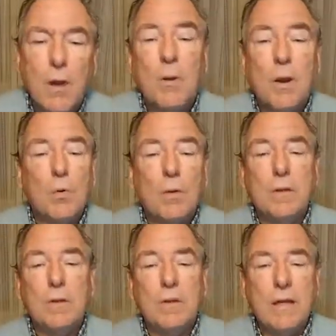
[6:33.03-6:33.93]
But I'm
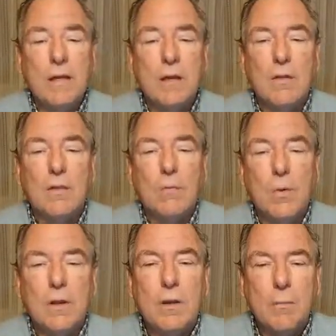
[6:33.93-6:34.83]
willing to lean on the
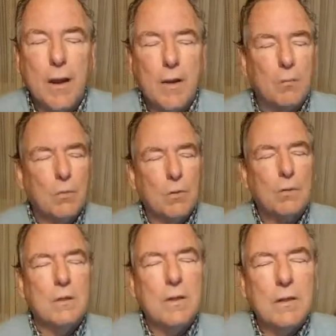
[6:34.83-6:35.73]
wind about it. I'm willing
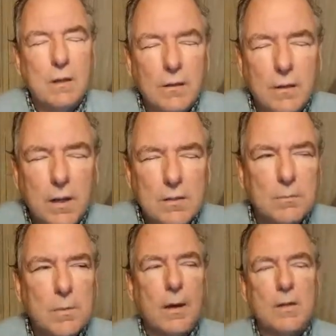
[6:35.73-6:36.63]
to lean on the dusk
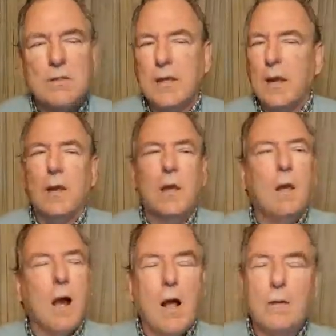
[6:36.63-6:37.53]
about it and say,
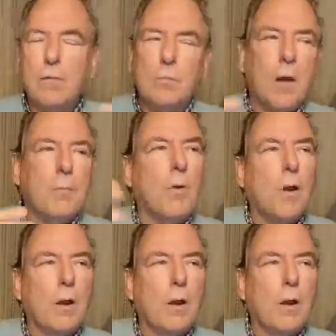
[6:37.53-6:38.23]
I'll do my part.